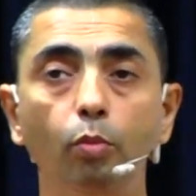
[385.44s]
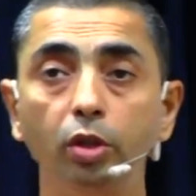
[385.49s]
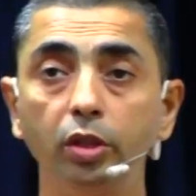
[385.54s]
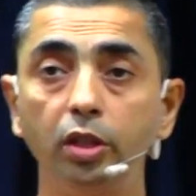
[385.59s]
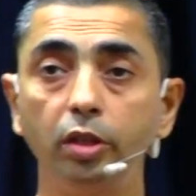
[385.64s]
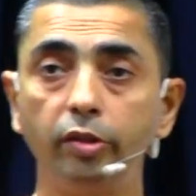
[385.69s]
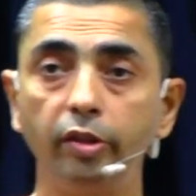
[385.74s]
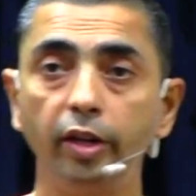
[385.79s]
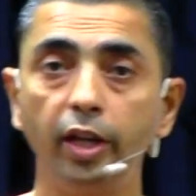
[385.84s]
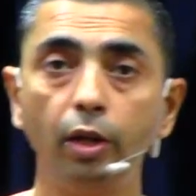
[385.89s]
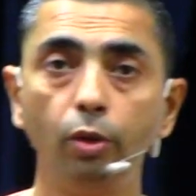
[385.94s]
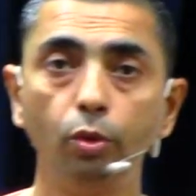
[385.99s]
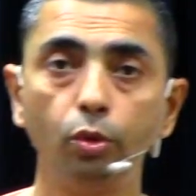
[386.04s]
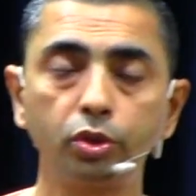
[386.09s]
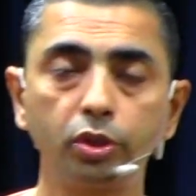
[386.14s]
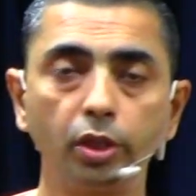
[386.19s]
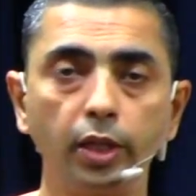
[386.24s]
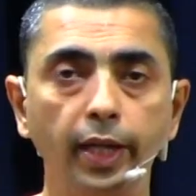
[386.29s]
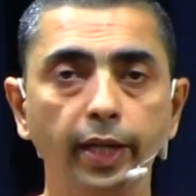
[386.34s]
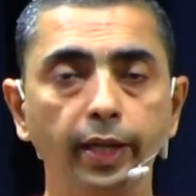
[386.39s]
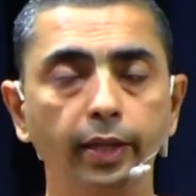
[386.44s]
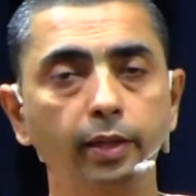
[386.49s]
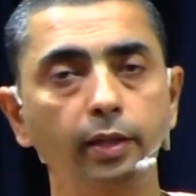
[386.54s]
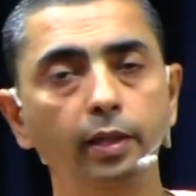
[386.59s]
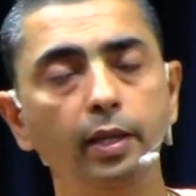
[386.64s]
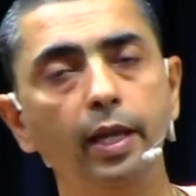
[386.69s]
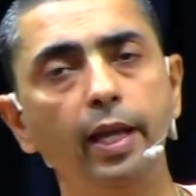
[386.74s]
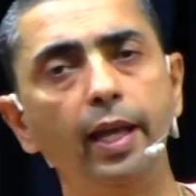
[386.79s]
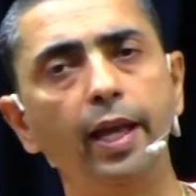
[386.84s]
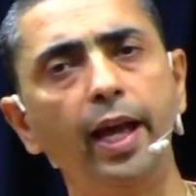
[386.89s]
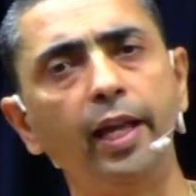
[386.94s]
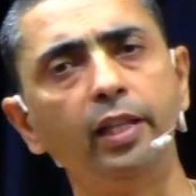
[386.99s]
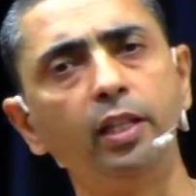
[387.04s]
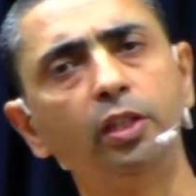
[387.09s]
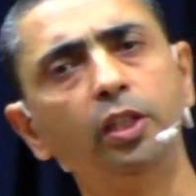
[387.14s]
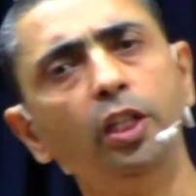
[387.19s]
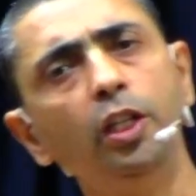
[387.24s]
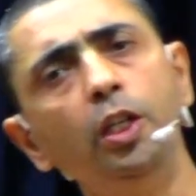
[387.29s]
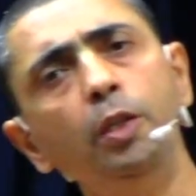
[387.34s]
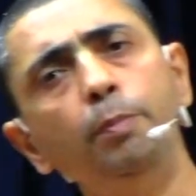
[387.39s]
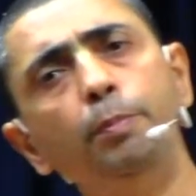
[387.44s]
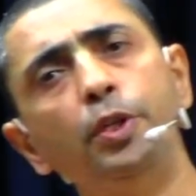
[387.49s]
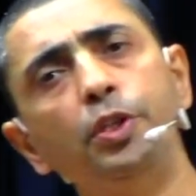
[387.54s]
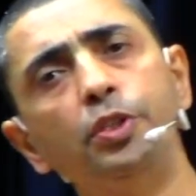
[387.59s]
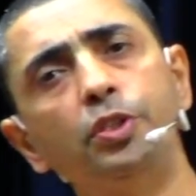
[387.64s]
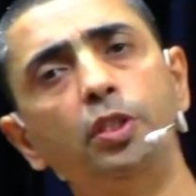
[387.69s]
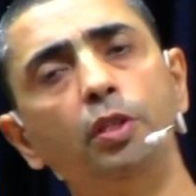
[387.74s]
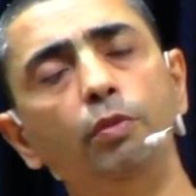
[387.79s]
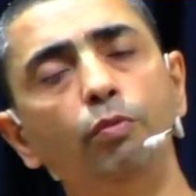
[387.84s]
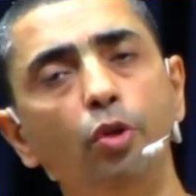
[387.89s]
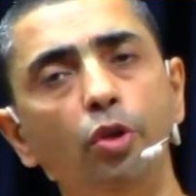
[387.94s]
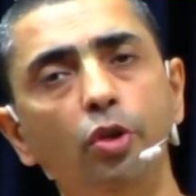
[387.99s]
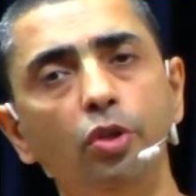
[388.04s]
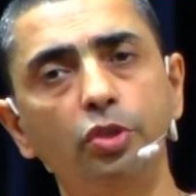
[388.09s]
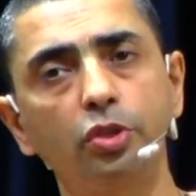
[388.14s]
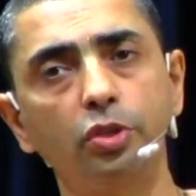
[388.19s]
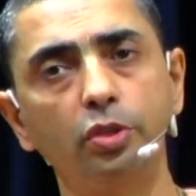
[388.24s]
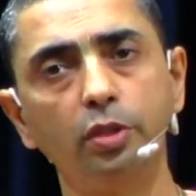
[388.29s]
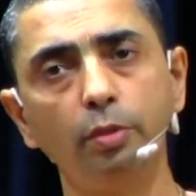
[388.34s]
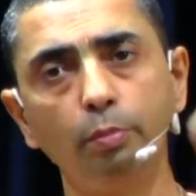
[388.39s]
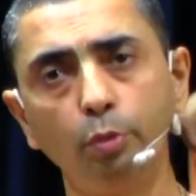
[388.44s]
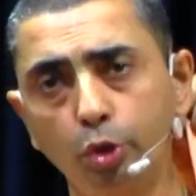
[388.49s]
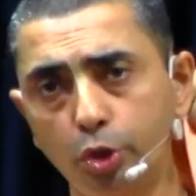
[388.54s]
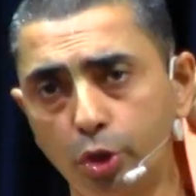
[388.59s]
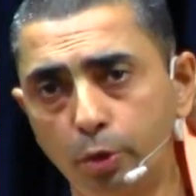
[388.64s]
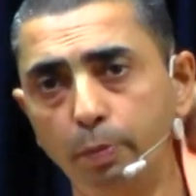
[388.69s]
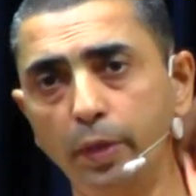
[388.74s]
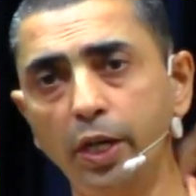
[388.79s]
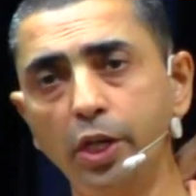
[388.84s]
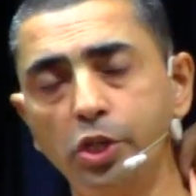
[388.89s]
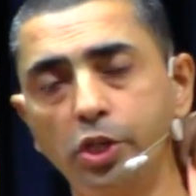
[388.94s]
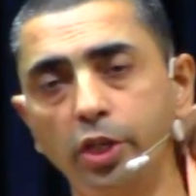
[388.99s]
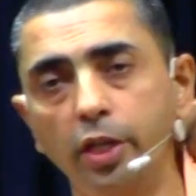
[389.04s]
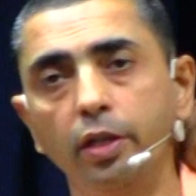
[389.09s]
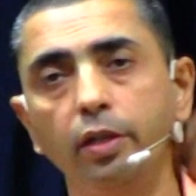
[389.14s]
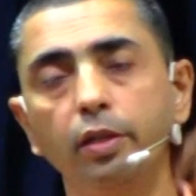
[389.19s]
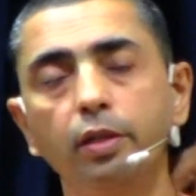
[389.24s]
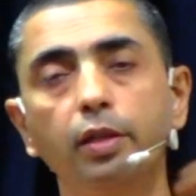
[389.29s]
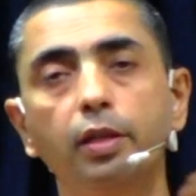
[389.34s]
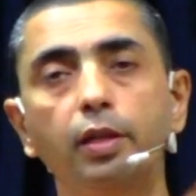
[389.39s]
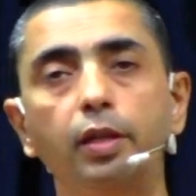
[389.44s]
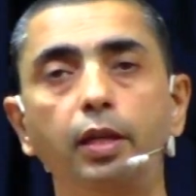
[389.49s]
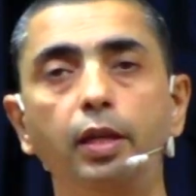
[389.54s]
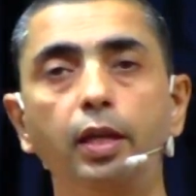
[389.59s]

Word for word: what the train looks like. And the third person was the most patient.